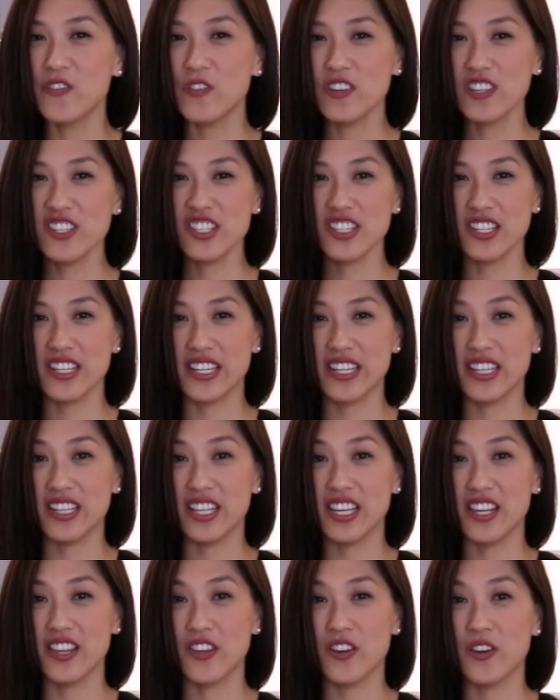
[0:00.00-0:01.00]

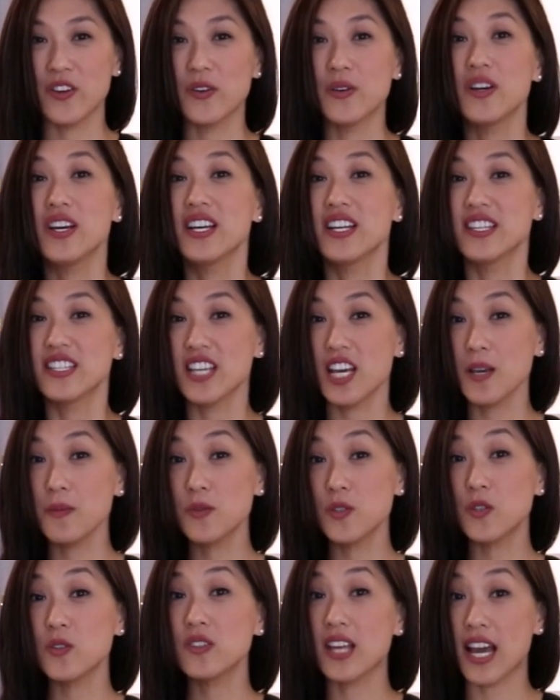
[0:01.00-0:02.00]
Unfortunately though,
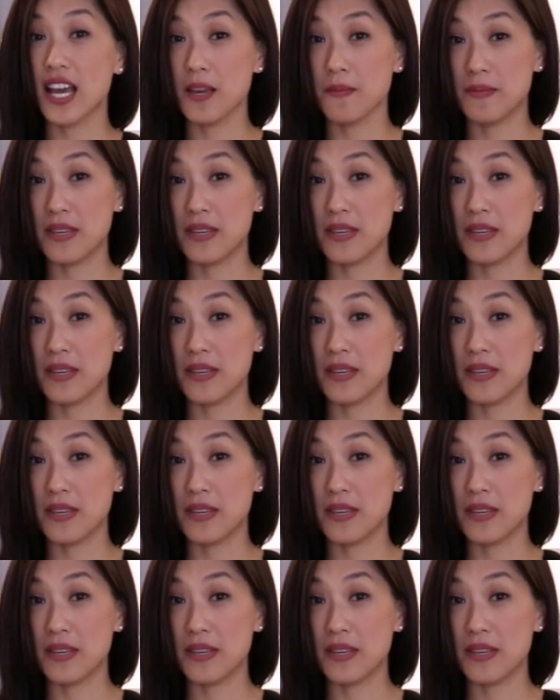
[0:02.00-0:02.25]
type 2